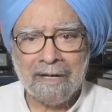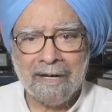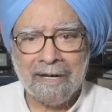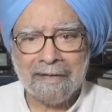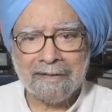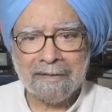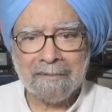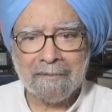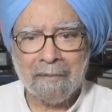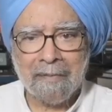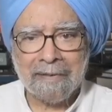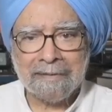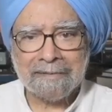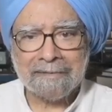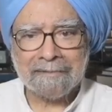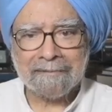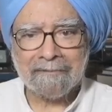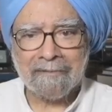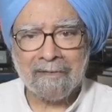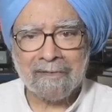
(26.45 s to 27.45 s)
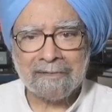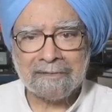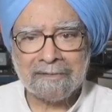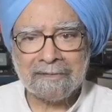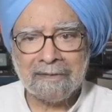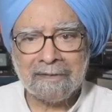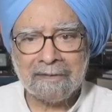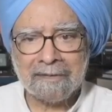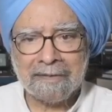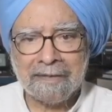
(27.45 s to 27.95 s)
at a much
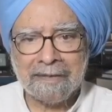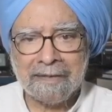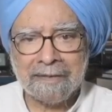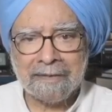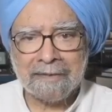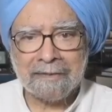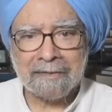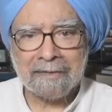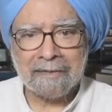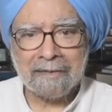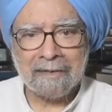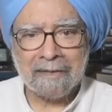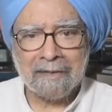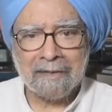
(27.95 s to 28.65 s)
faster rate,